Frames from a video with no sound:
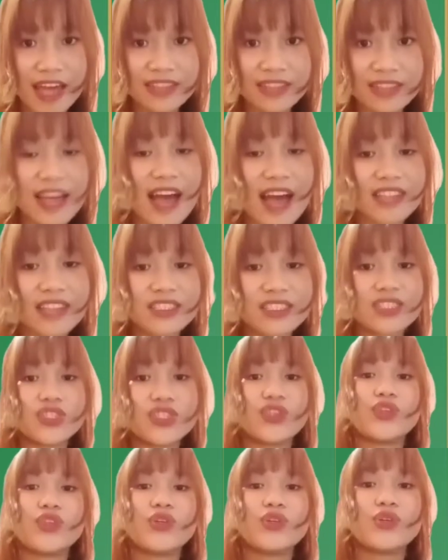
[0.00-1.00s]
and
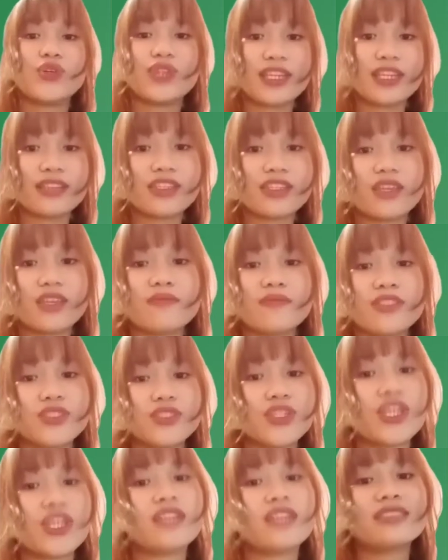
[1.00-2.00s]
adding to it gives
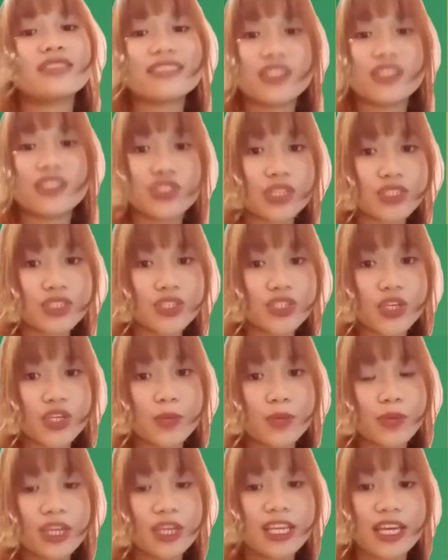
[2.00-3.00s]
the students the chance to
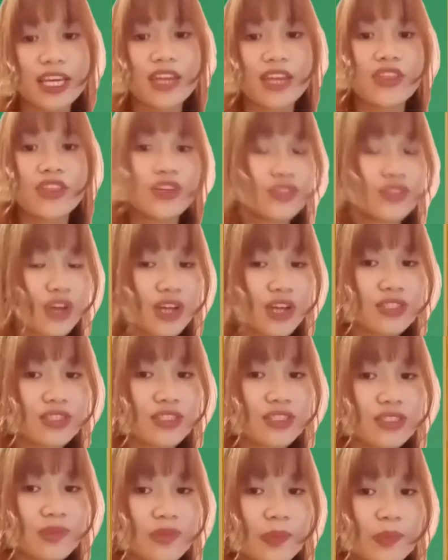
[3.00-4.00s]
communicate their
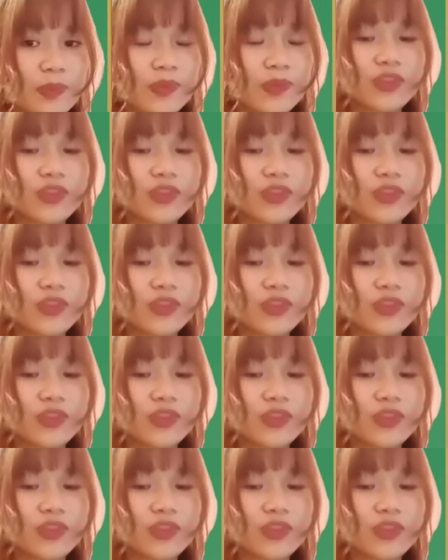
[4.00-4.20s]
thoughts.